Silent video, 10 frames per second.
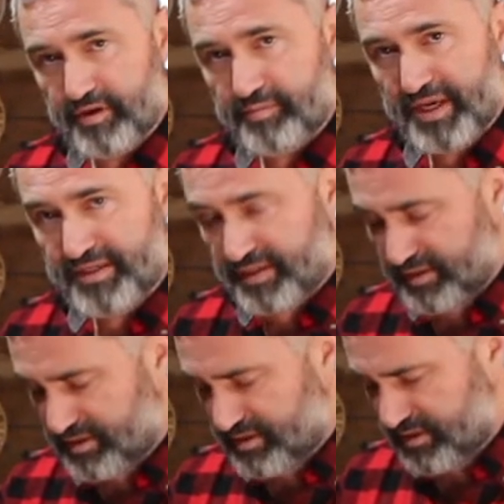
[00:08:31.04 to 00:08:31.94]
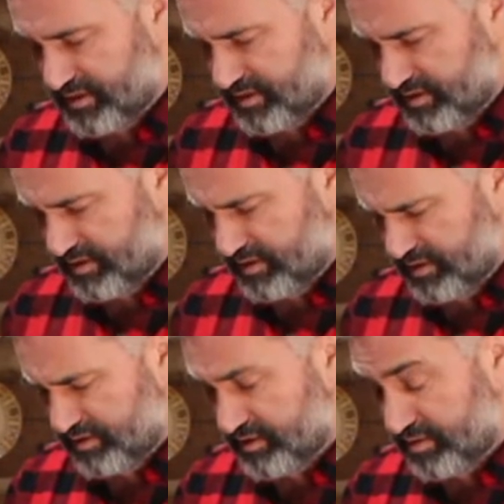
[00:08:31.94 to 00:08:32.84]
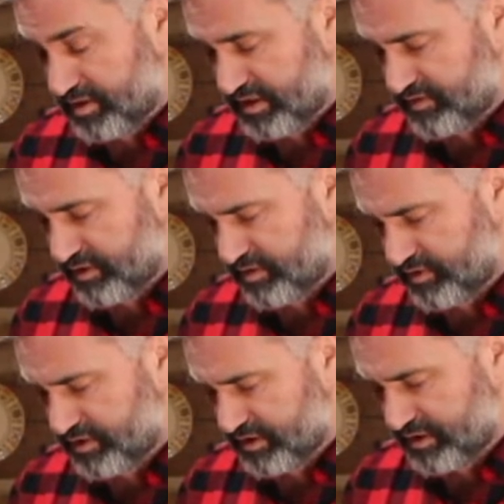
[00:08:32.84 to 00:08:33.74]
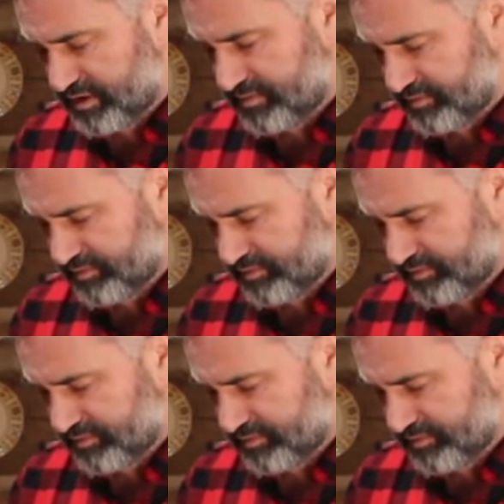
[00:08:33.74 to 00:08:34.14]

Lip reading: paintings to symbolize fertility.